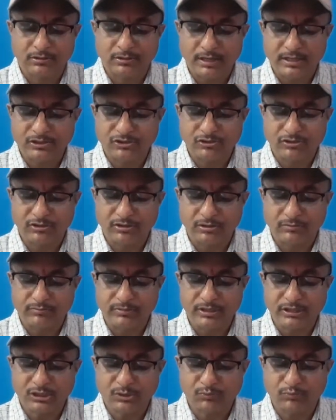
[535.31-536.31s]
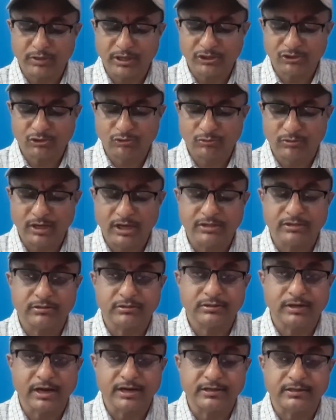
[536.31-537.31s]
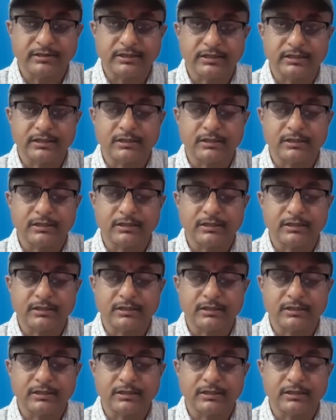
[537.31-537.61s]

Clenched here means pressed together tightly.